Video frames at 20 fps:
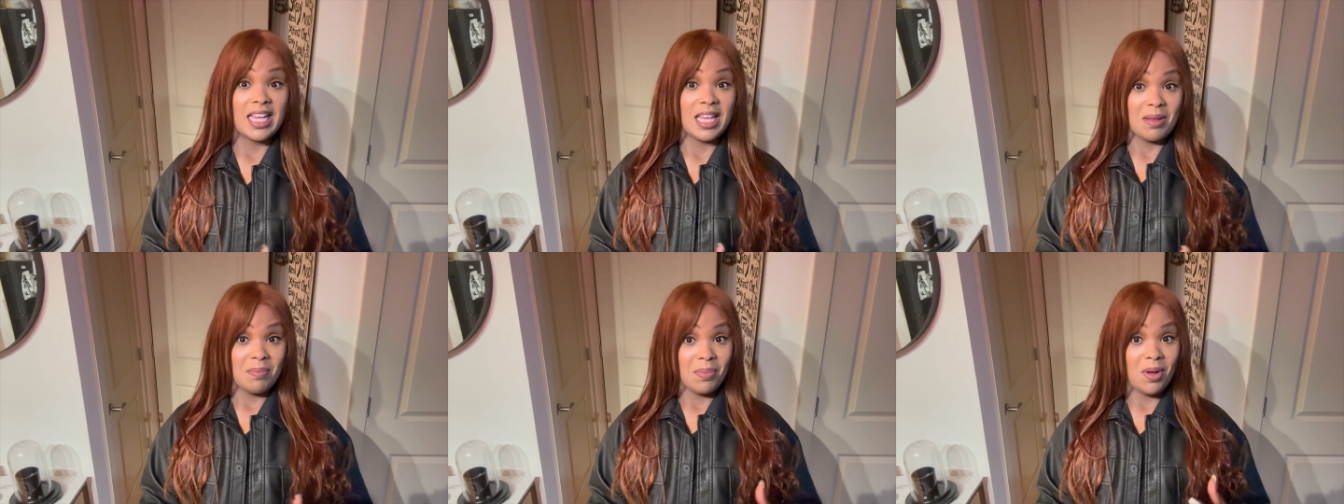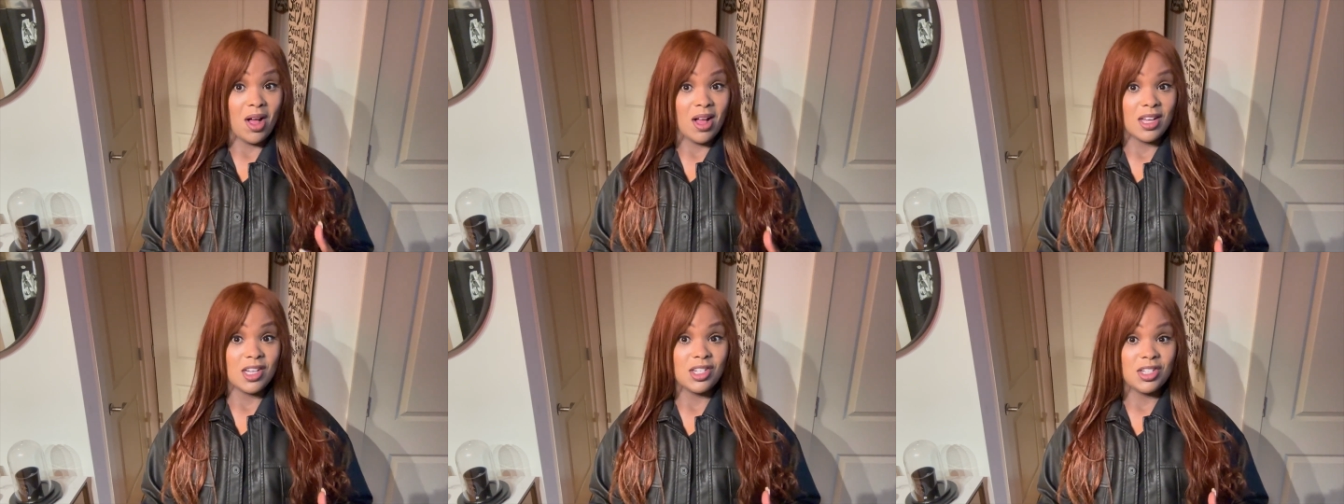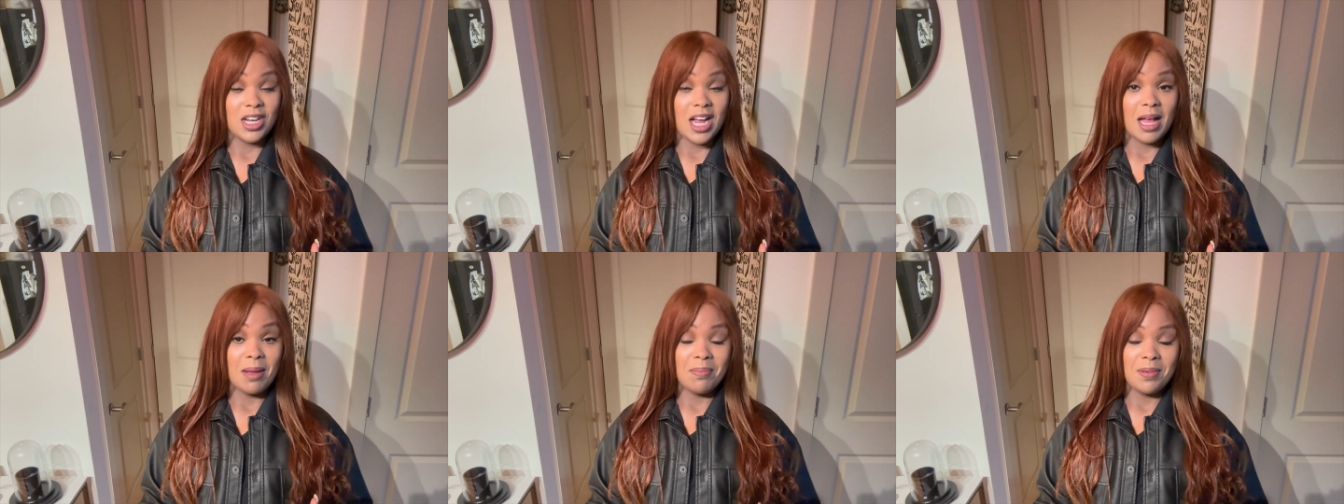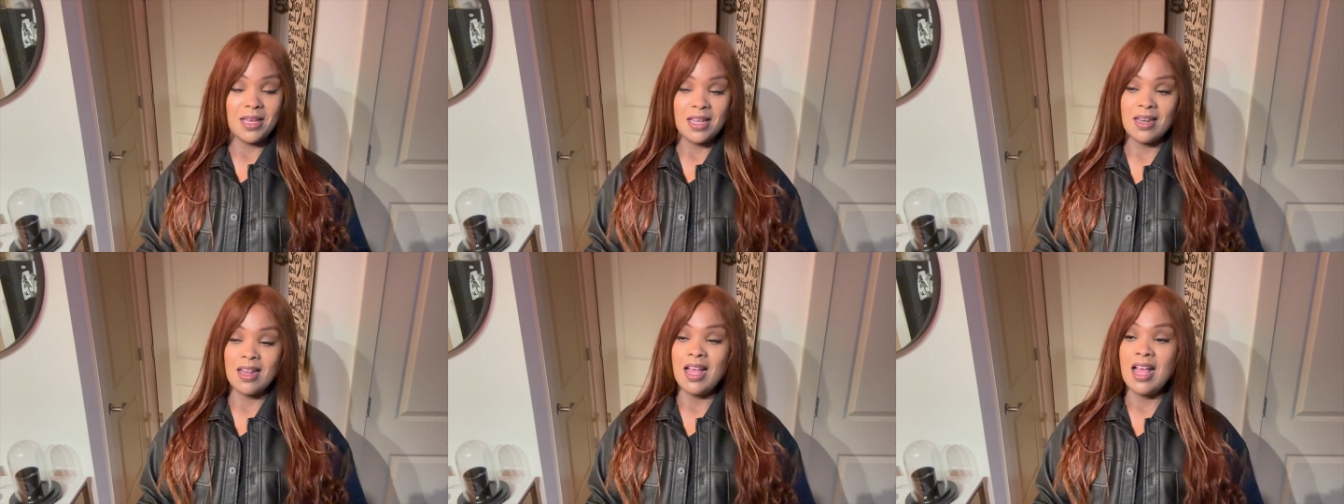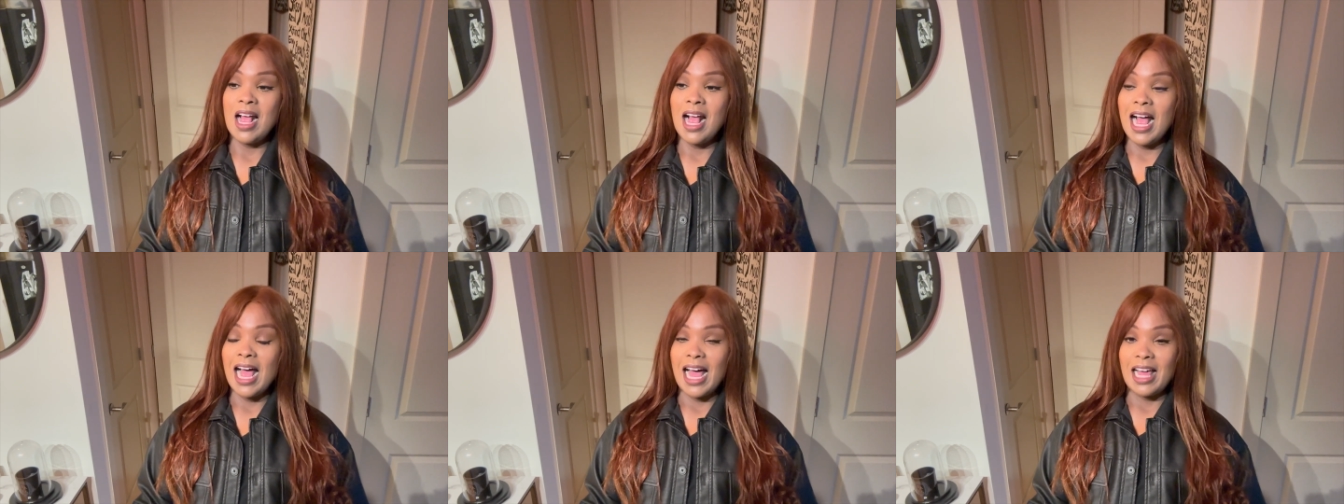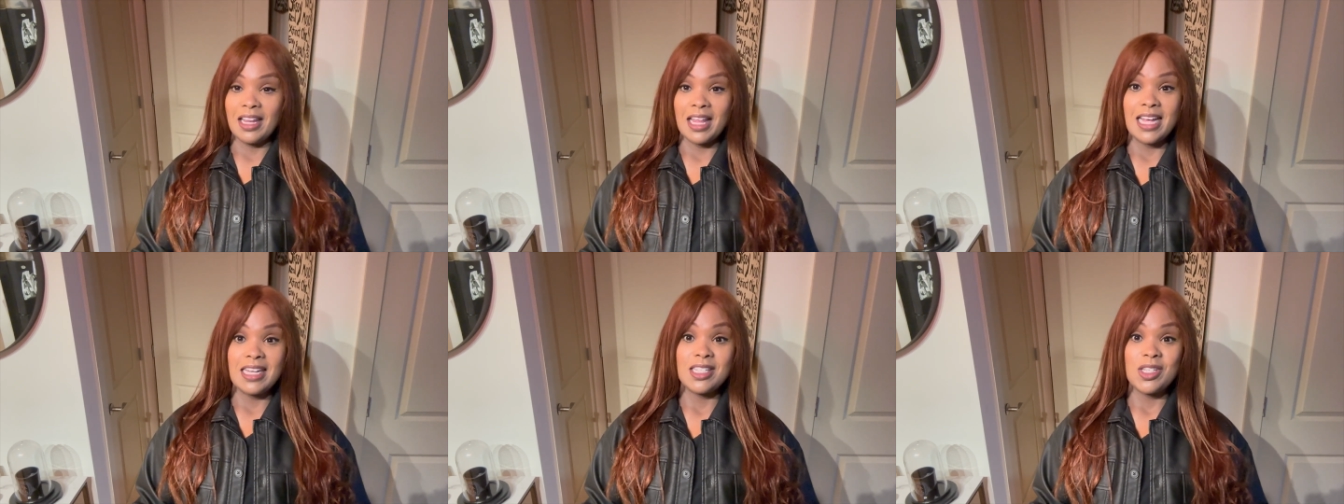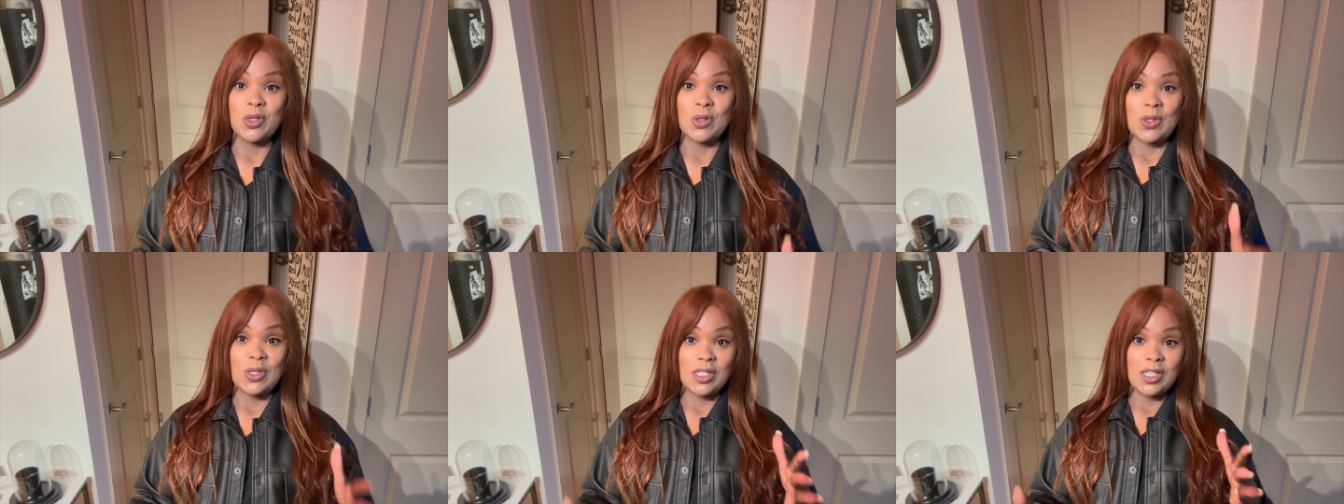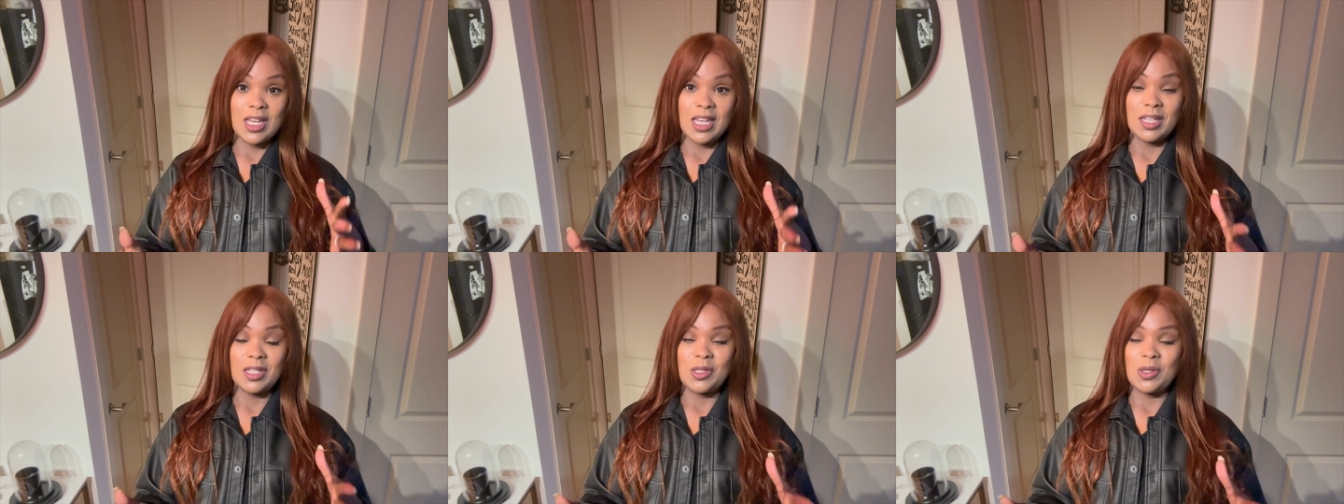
impulse shopping. I like to stick